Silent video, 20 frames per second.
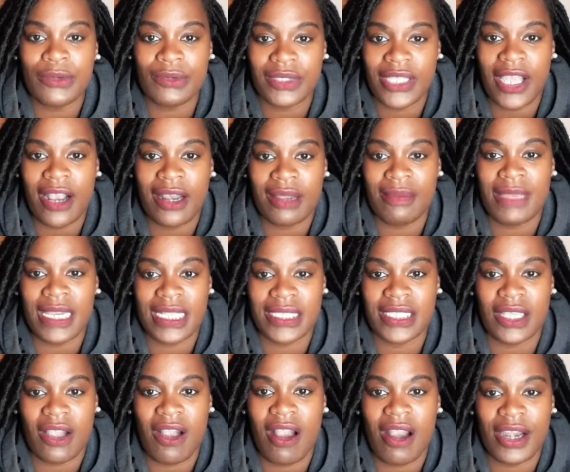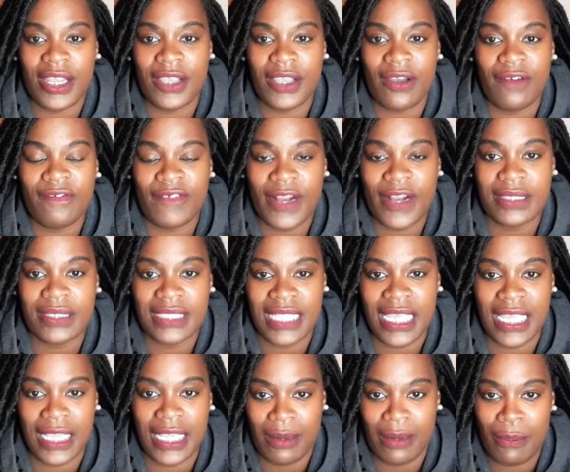30 minutes of cardio first
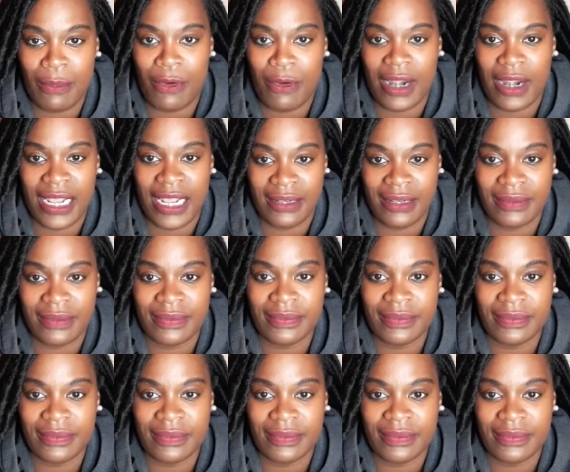thing in the morning,